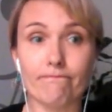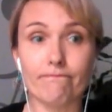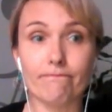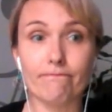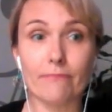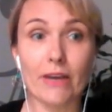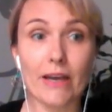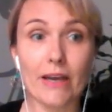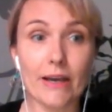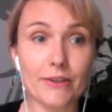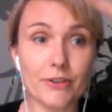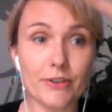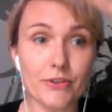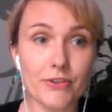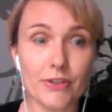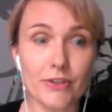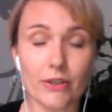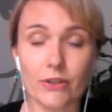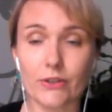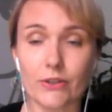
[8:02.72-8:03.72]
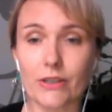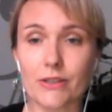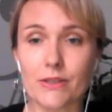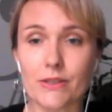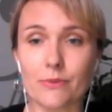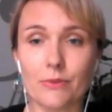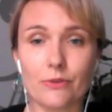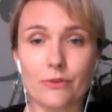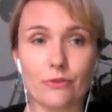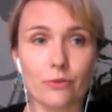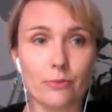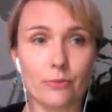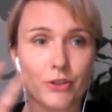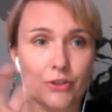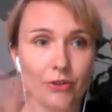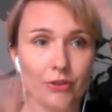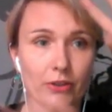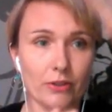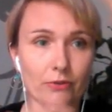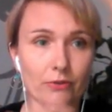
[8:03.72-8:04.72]
headers that contain some
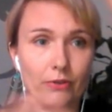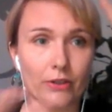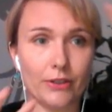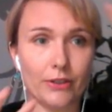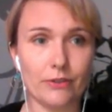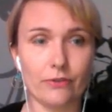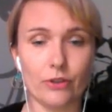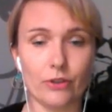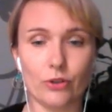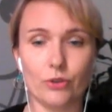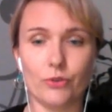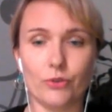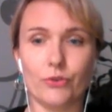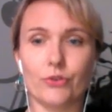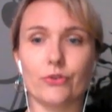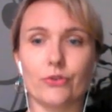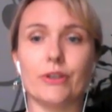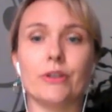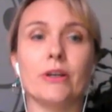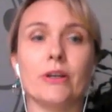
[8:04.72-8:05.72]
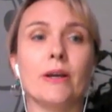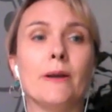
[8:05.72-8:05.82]
information that are really difficult to read